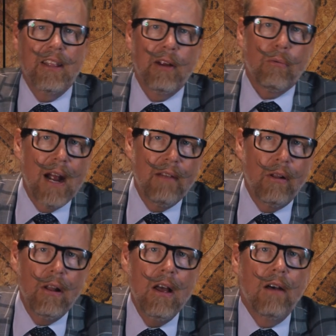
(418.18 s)
and the
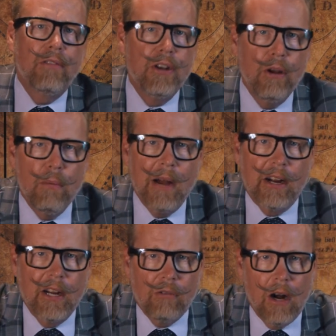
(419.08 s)
arrival of the new
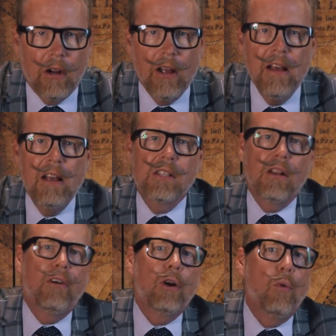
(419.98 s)
American drug
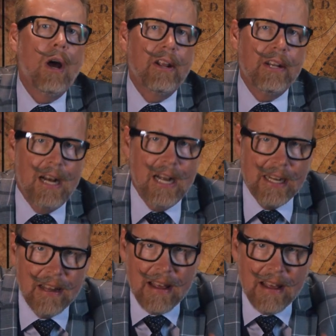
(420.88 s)
sulfaguanidine